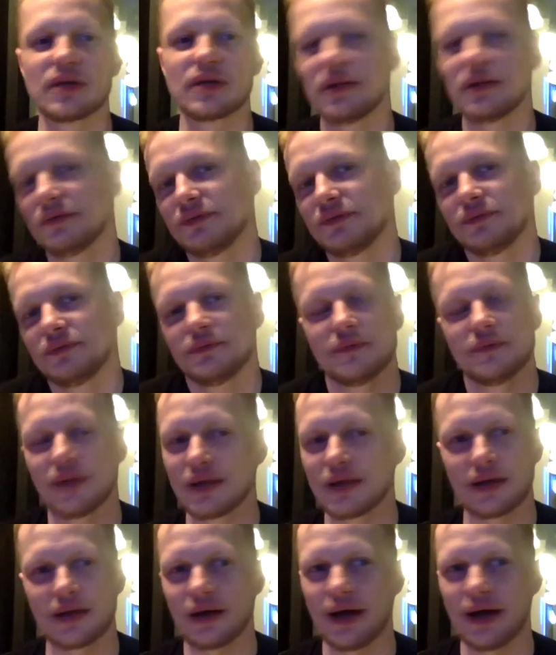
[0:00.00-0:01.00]
kind of
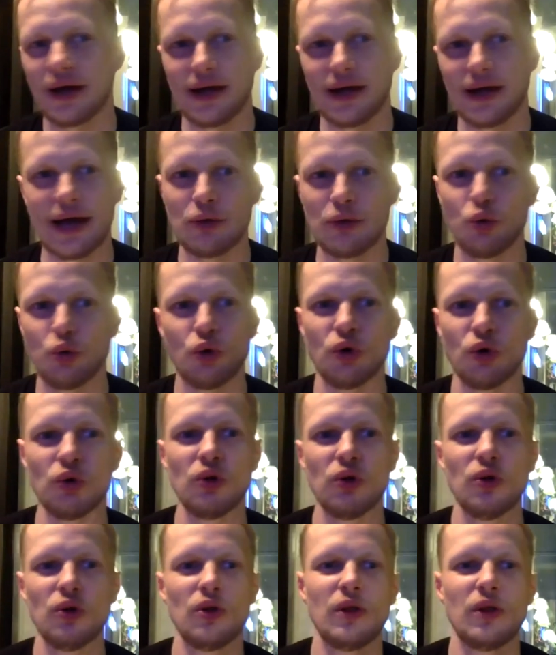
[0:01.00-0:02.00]
like I, I
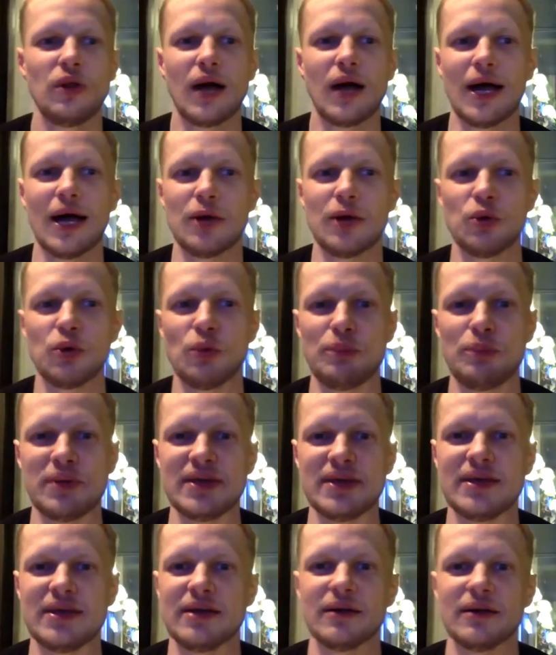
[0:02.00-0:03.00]
will, I will
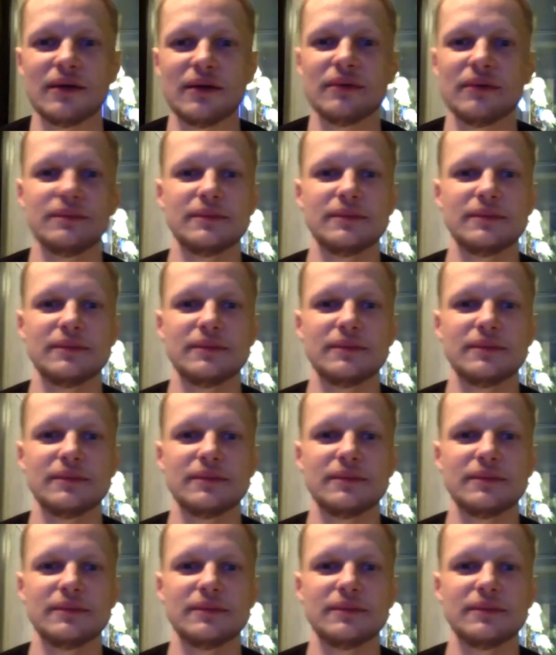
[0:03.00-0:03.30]
be here.